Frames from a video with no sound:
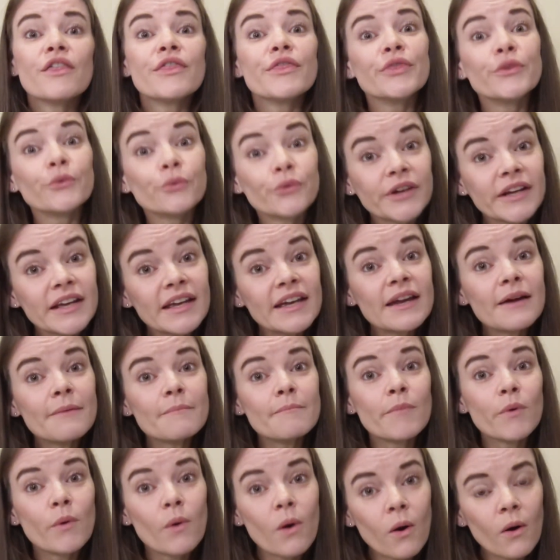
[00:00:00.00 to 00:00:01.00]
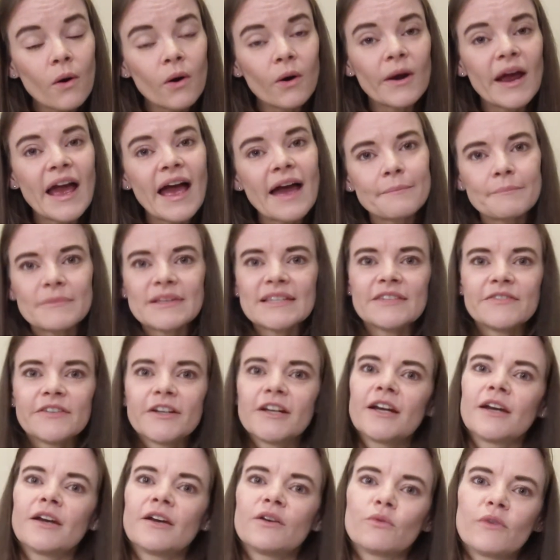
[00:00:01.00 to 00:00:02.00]
3 more
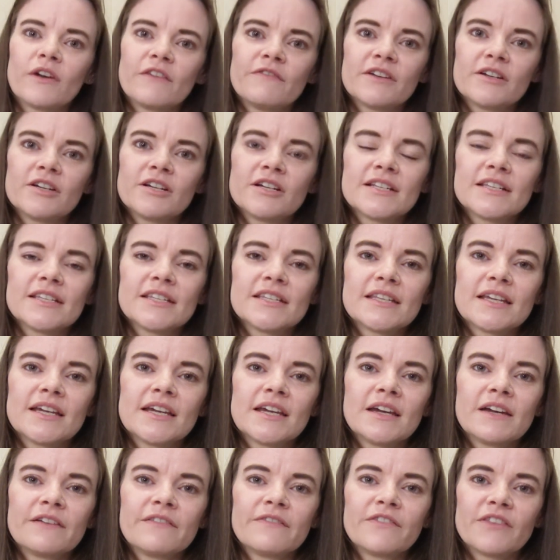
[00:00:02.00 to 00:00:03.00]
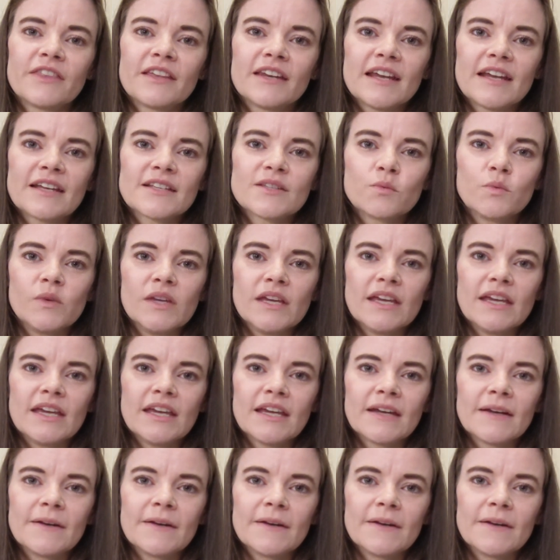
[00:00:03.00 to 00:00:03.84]
atmospheric rivers for the next week.